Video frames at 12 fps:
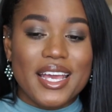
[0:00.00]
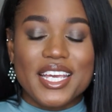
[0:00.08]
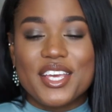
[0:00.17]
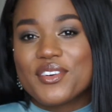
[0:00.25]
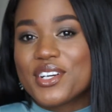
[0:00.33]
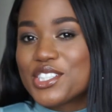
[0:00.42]

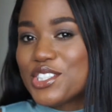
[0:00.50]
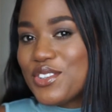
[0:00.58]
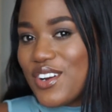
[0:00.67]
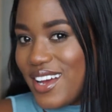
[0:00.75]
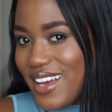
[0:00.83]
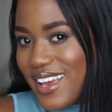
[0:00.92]
Give it a
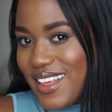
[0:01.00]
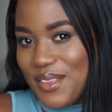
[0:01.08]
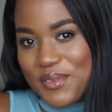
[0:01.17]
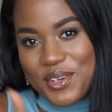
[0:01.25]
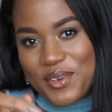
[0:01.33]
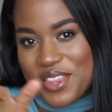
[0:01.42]
try.
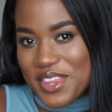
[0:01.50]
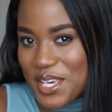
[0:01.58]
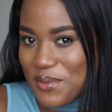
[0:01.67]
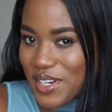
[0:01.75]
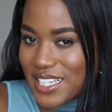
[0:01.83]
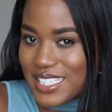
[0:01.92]
Let me know what you think
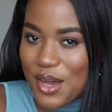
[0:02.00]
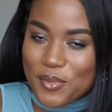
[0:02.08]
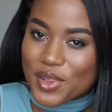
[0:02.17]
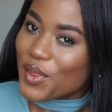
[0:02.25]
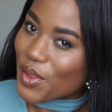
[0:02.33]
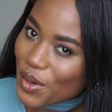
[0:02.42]
about it
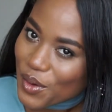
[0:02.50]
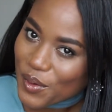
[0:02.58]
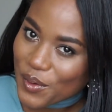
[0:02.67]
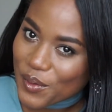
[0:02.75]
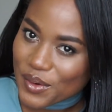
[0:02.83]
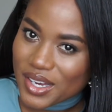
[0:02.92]
down
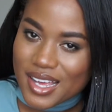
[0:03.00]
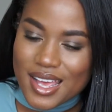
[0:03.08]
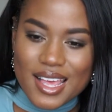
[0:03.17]
below.